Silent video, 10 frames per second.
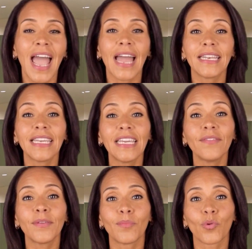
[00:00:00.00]
and
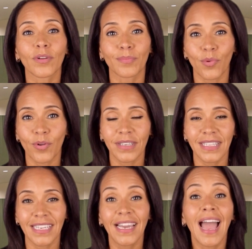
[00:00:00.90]
even more
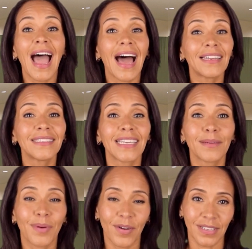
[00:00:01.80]
importantly, how to take
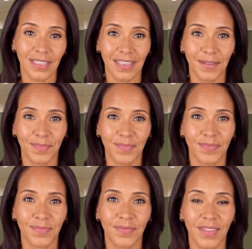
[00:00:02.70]
part in
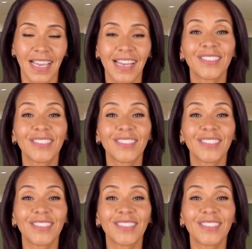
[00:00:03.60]
it.